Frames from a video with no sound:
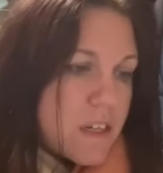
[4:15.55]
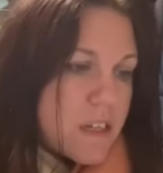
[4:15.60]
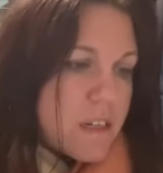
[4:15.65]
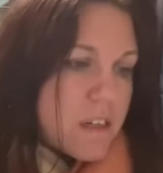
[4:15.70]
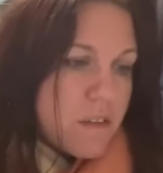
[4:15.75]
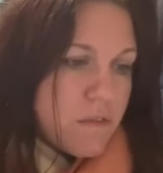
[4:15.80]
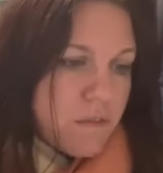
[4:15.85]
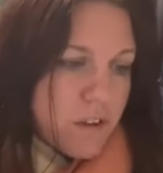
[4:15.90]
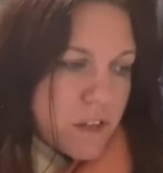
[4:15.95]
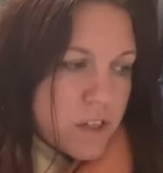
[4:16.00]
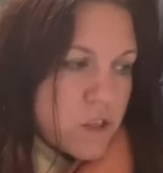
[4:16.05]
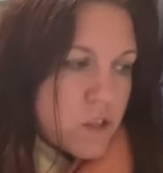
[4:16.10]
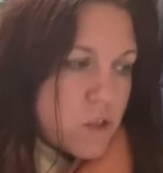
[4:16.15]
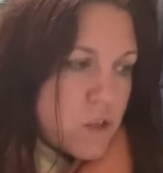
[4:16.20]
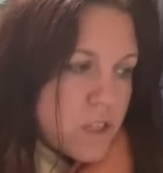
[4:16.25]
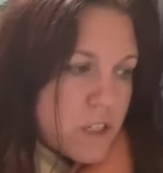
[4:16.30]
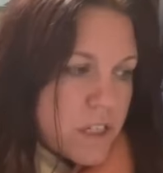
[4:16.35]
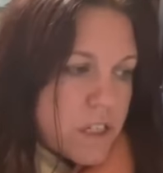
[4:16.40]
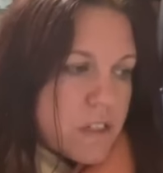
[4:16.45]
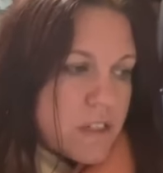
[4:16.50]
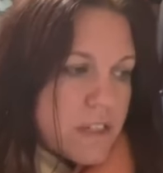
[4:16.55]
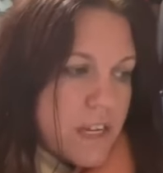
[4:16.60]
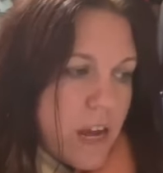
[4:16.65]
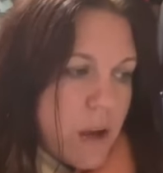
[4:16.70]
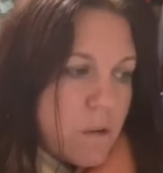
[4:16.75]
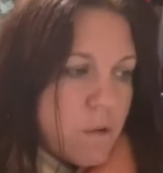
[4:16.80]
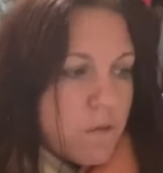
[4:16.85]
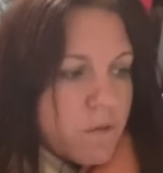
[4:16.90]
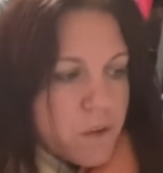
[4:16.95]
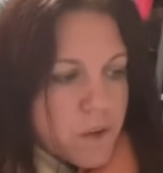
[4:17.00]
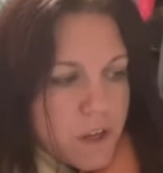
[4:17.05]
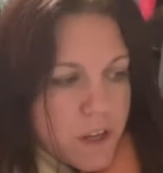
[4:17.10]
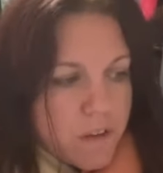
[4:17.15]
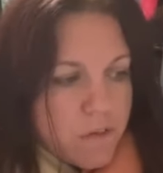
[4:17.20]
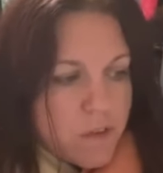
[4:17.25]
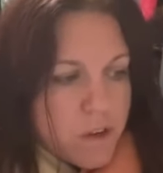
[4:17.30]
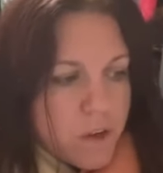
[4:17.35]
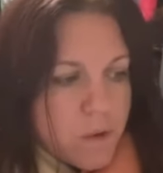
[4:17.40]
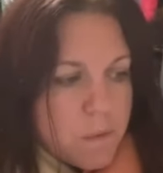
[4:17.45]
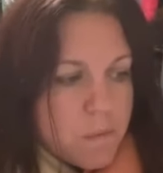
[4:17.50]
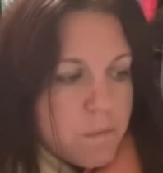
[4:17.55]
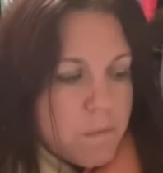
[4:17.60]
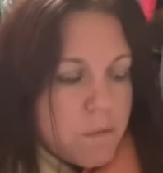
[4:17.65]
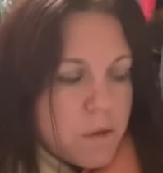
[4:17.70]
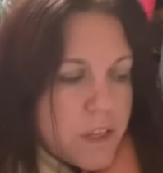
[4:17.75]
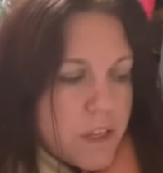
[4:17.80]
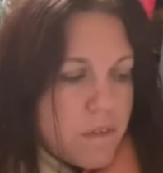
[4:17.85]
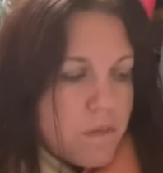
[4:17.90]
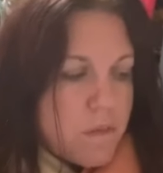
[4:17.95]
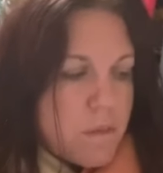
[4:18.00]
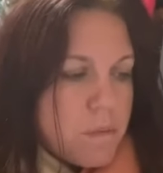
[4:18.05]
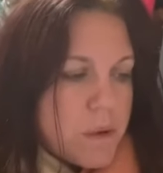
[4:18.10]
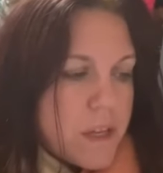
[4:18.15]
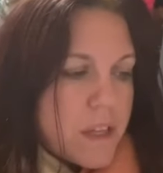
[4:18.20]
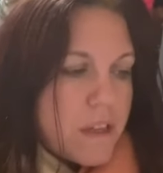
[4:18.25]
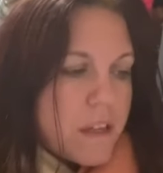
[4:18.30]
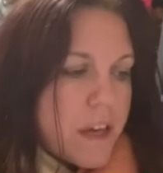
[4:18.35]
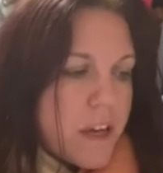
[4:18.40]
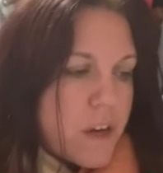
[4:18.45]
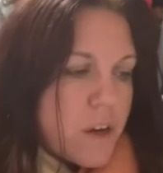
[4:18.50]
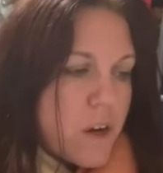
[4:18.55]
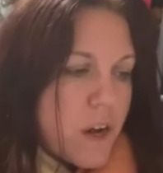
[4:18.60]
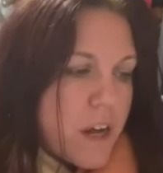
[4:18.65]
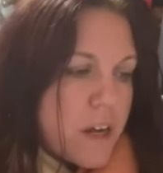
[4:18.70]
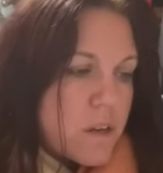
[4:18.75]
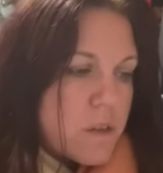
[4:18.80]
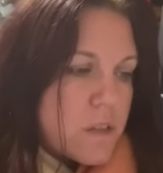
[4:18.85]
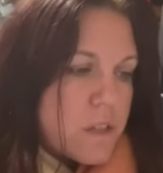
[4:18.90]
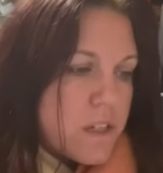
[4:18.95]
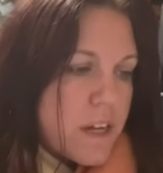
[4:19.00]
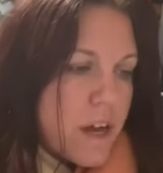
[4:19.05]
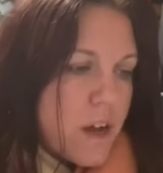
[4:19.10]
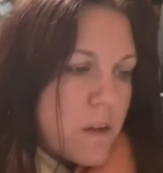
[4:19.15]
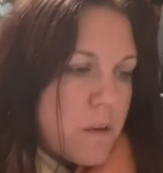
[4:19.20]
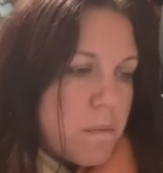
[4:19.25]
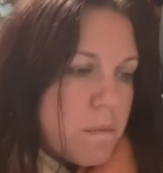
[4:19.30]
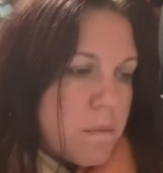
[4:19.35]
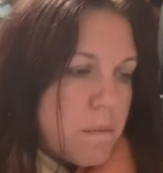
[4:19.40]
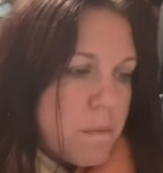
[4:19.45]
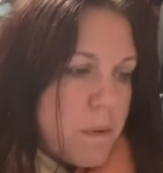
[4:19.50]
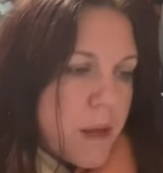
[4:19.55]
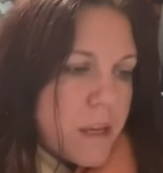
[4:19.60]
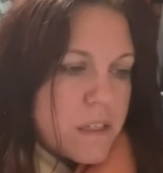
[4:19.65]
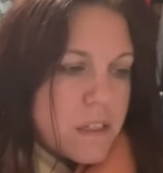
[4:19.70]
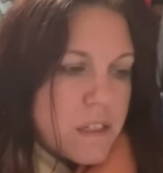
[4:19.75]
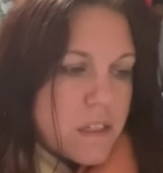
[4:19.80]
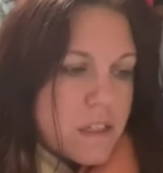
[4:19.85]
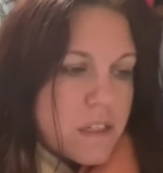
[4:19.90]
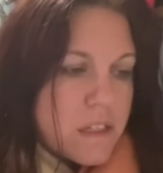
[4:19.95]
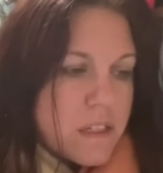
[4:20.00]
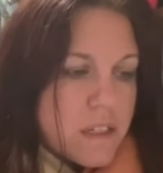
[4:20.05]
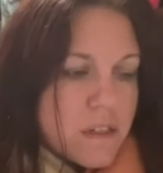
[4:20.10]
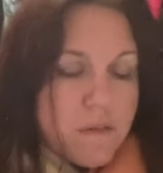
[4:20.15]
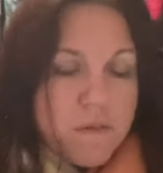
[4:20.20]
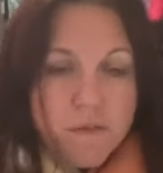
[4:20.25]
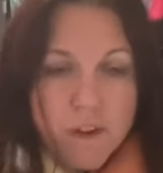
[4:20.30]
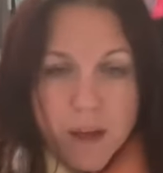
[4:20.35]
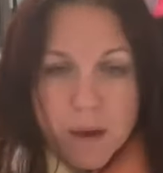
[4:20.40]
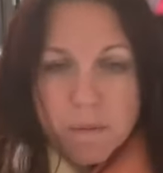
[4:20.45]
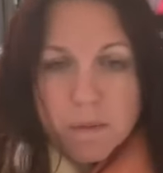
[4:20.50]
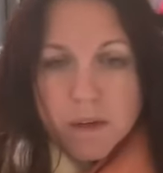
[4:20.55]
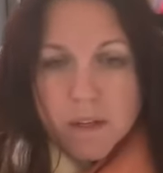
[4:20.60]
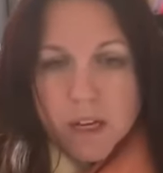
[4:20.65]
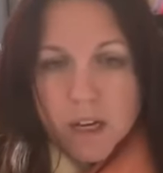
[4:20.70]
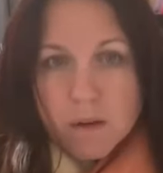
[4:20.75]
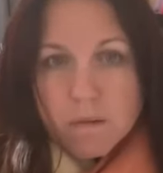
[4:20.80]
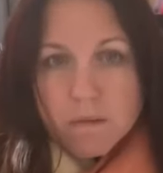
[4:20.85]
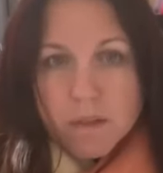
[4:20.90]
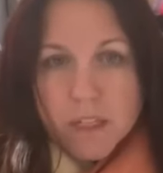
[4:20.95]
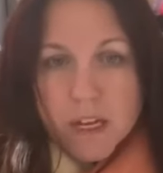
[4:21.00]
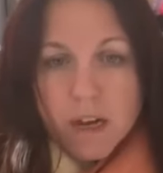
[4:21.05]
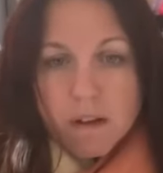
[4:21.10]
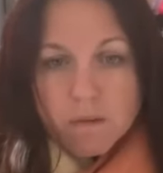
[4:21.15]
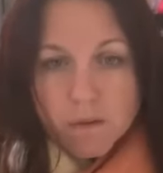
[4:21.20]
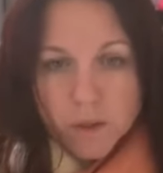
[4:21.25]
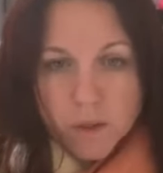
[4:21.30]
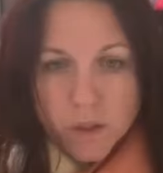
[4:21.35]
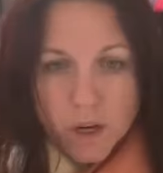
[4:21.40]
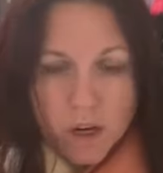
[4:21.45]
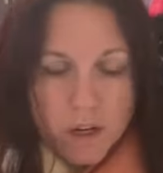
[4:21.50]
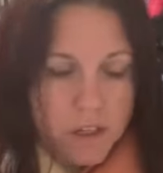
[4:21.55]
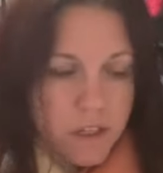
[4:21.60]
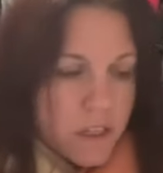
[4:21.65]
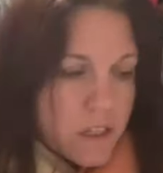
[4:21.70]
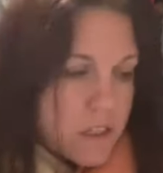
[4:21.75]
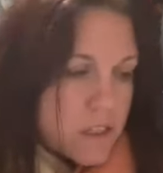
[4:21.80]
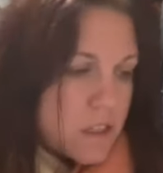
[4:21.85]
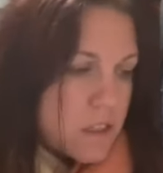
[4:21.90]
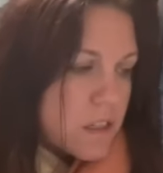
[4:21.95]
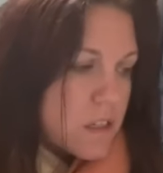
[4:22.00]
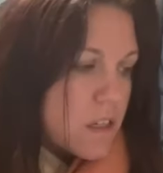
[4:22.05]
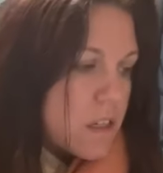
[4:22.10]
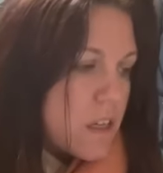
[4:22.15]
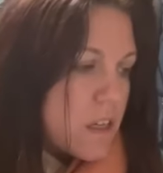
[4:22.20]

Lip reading: Confess your sins and I will forgive you. Believe in me. Lay your idols down. Pestilence and famine comes after darkness.